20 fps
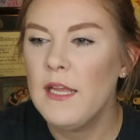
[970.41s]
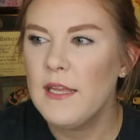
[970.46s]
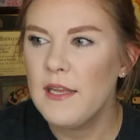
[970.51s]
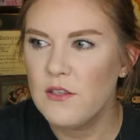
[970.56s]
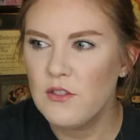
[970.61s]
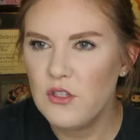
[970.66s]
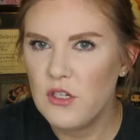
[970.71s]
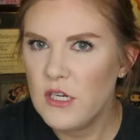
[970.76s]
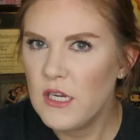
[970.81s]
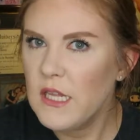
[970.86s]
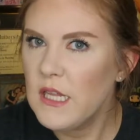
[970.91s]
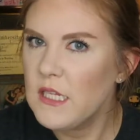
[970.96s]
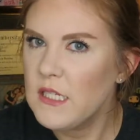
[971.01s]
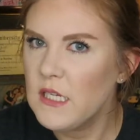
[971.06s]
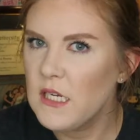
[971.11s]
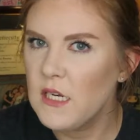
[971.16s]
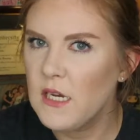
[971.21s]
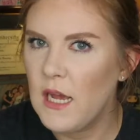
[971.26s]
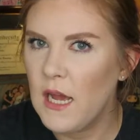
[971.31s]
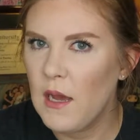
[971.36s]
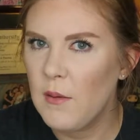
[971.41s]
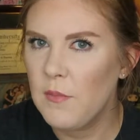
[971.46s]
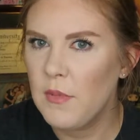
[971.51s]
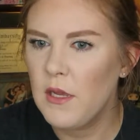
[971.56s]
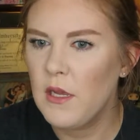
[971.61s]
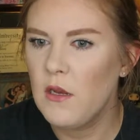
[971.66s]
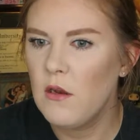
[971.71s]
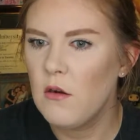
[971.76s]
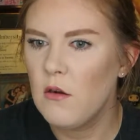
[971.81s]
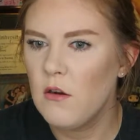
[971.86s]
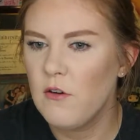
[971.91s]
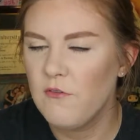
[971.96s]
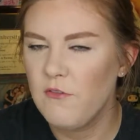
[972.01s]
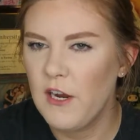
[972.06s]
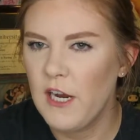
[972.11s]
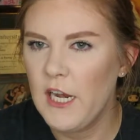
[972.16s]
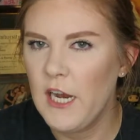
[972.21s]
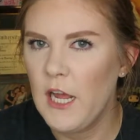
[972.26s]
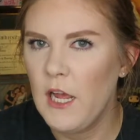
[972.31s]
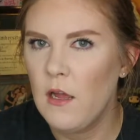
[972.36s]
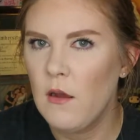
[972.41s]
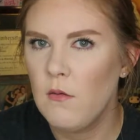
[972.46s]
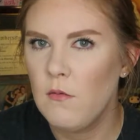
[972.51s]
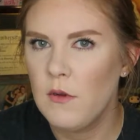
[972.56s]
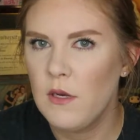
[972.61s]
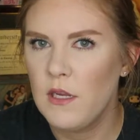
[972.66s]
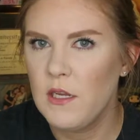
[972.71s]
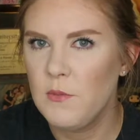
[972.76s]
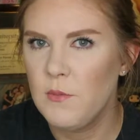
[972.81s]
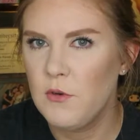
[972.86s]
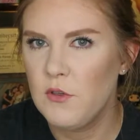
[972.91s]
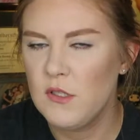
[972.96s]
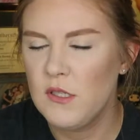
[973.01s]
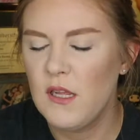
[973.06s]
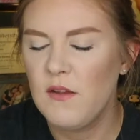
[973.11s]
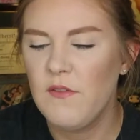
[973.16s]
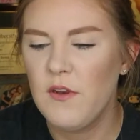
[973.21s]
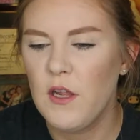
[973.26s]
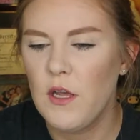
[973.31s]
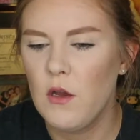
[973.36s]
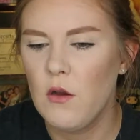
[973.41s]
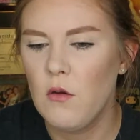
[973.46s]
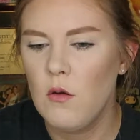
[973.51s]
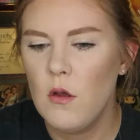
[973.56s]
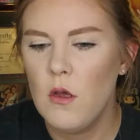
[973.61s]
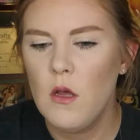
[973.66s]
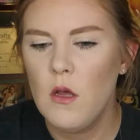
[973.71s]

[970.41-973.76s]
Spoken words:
Yesterday that didn't happen. On Friday when I posted that video,